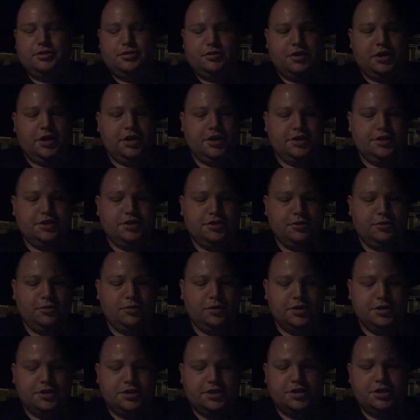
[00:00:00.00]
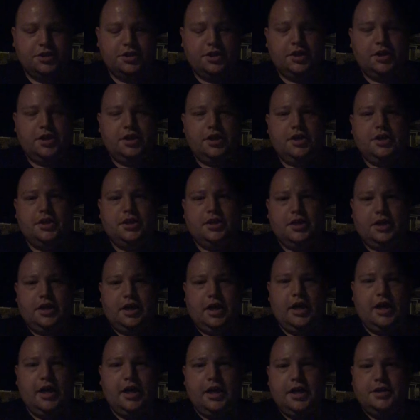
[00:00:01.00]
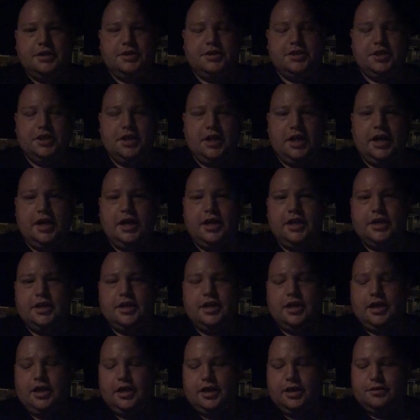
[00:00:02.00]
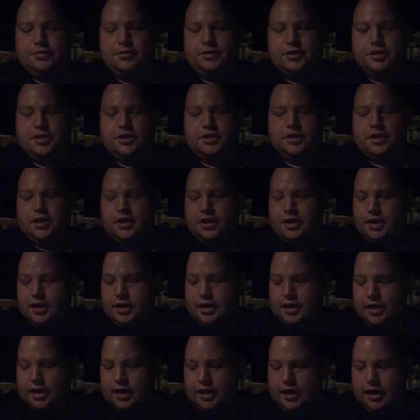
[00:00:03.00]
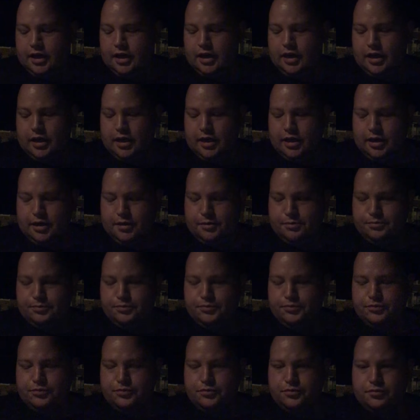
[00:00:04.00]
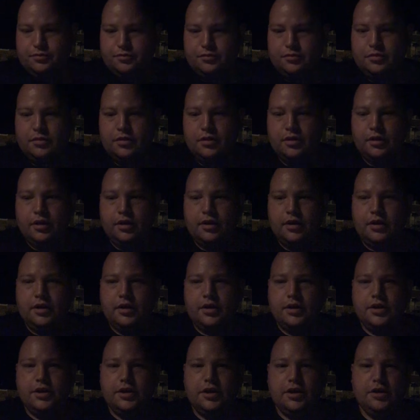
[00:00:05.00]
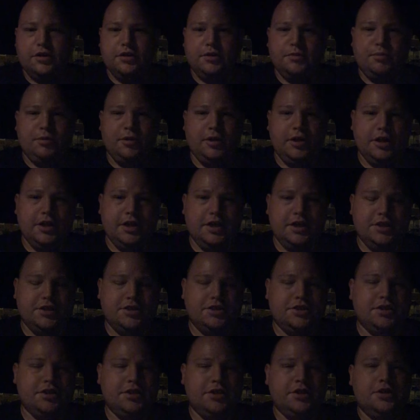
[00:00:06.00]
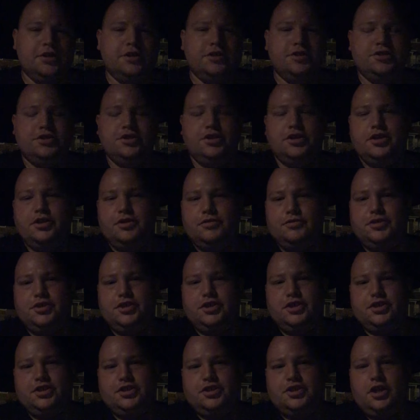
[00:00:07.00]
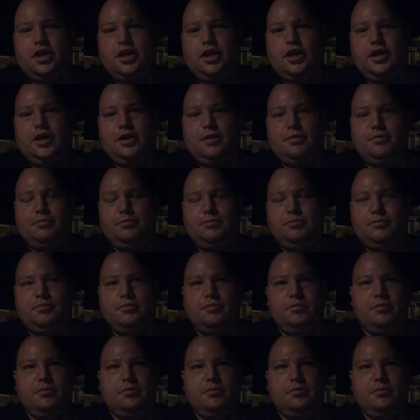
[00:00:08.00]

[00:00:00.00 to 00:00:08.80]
Okay, so once the guy is in handcuffs, he, the police should have just, stayed